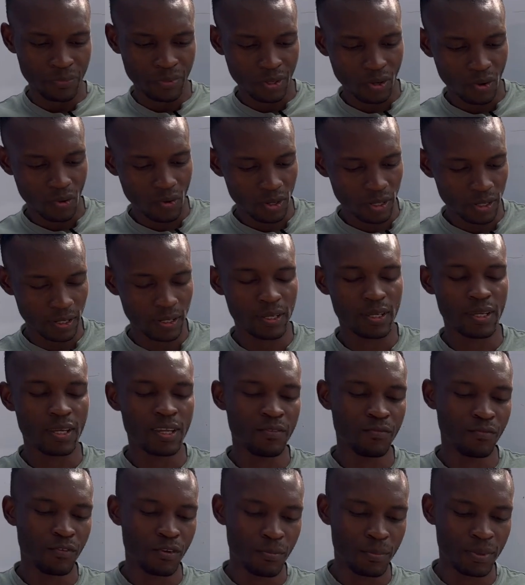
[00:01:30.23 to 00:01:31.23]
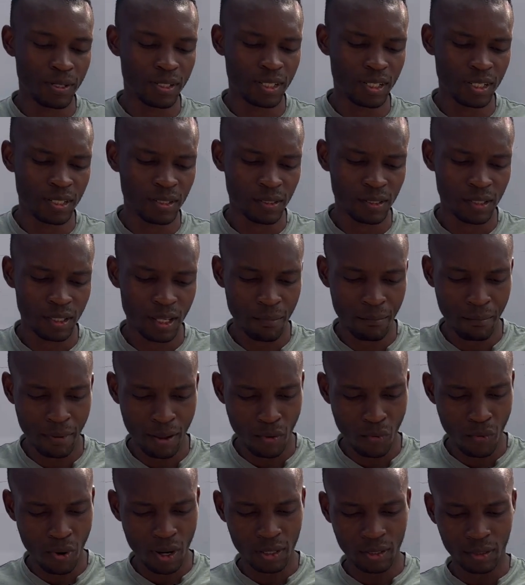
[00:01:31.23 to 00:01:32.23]
okay information number
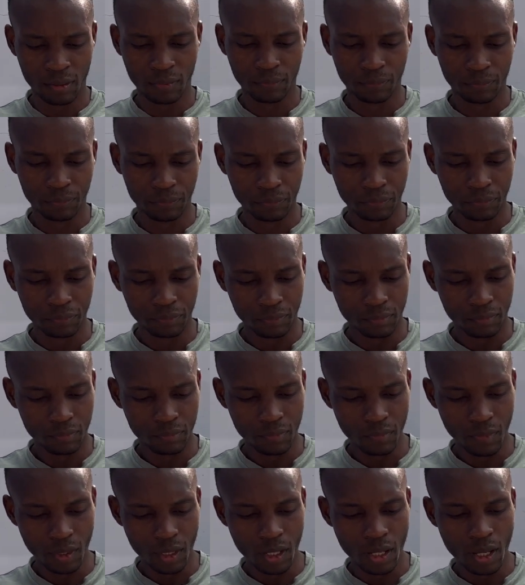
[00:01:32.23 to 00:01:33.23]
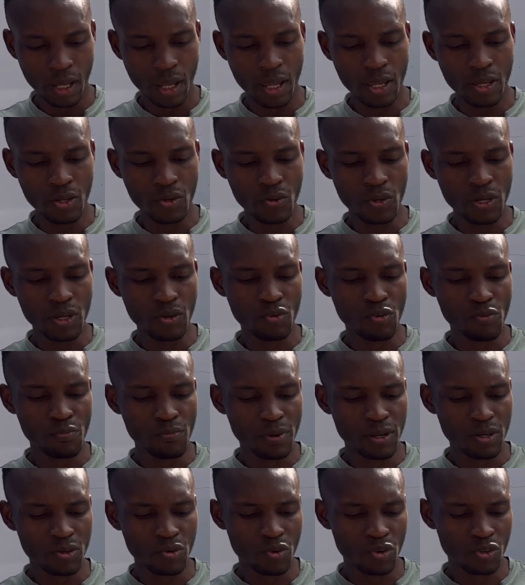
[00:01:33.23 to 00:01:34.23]
one a new
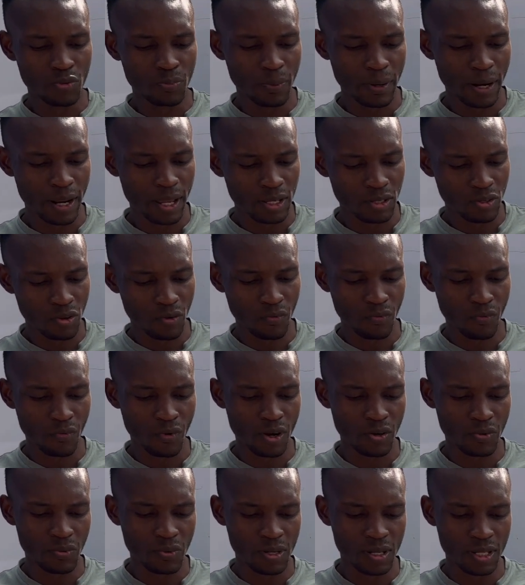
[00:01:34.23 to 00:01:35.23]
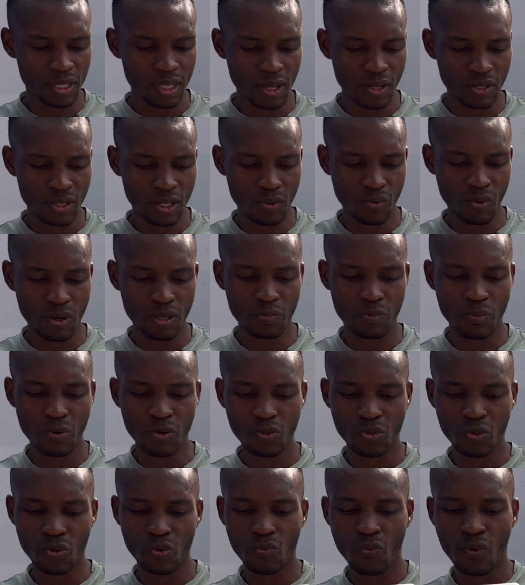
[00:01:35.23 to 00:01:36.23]
equipment cost price of 120,000 was bought
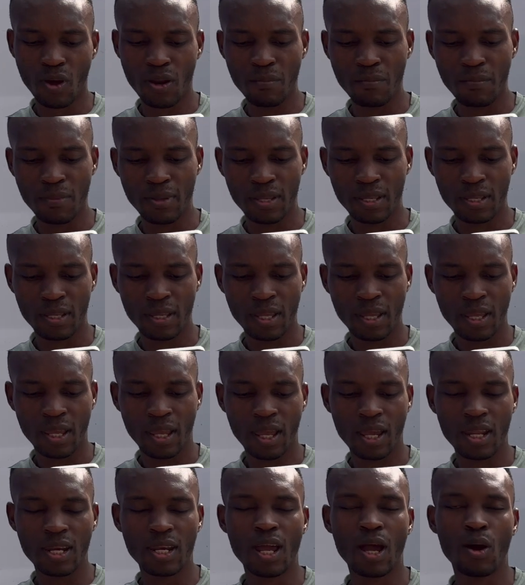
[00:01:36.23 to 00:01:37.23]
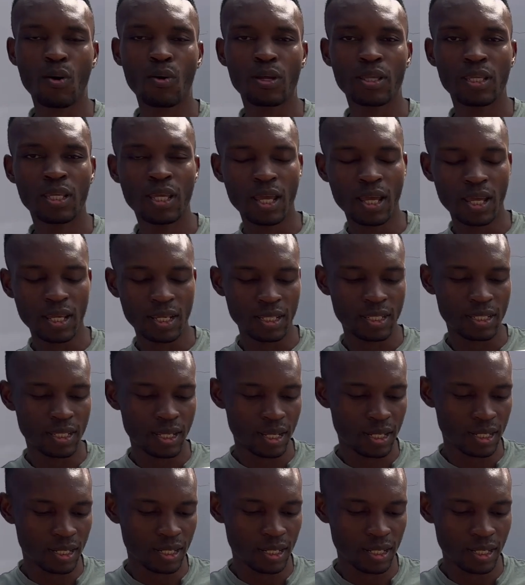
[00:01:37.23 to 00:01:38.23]
on 1 May and our year is
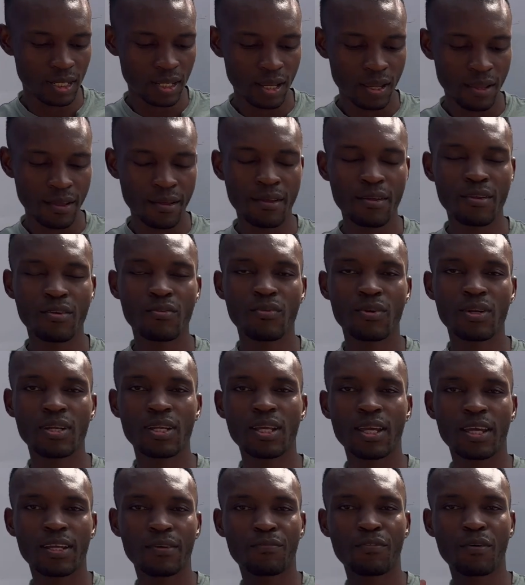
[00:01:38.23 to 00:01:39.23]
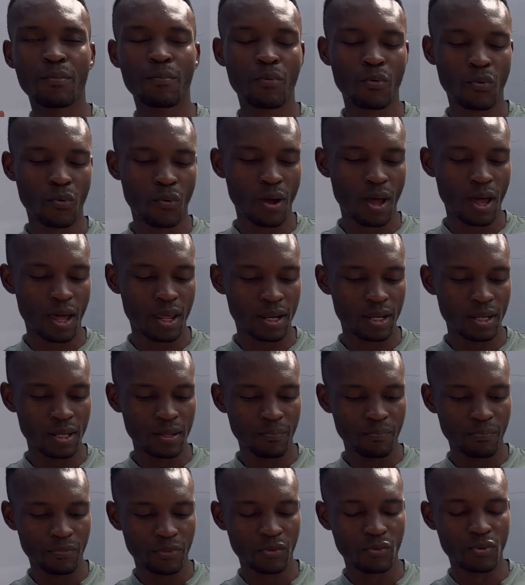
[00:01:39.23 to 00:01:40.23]
ending 28 February
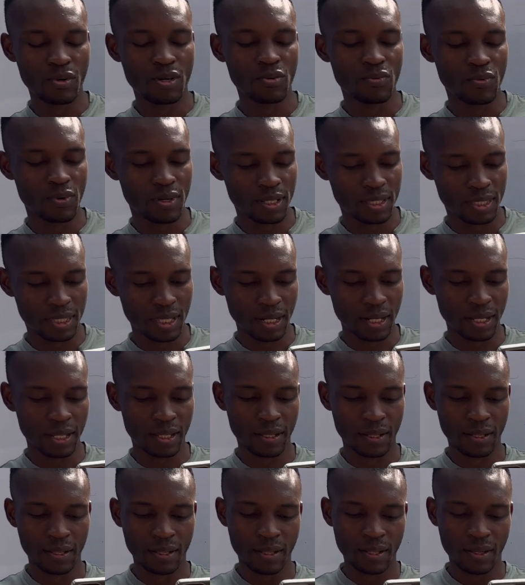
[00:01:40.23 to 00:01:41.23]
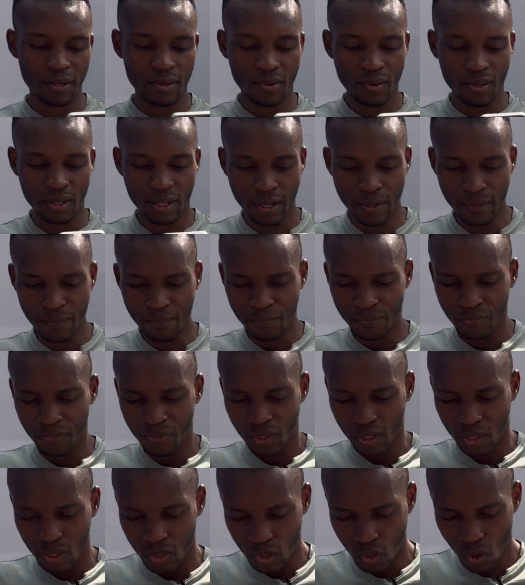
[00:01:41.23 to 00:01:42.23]
2023. Okay,
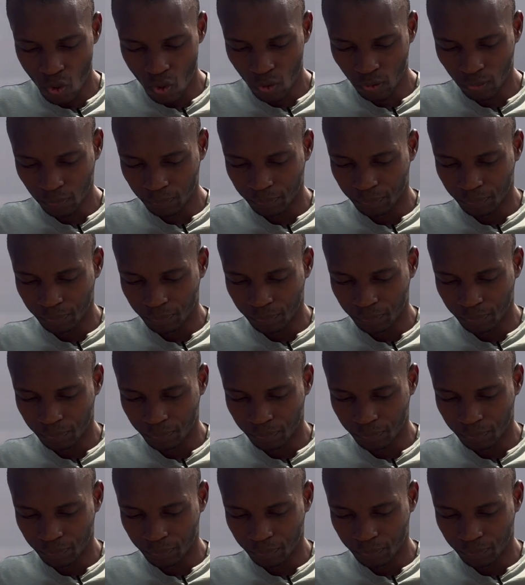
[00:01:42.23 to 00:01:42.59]
so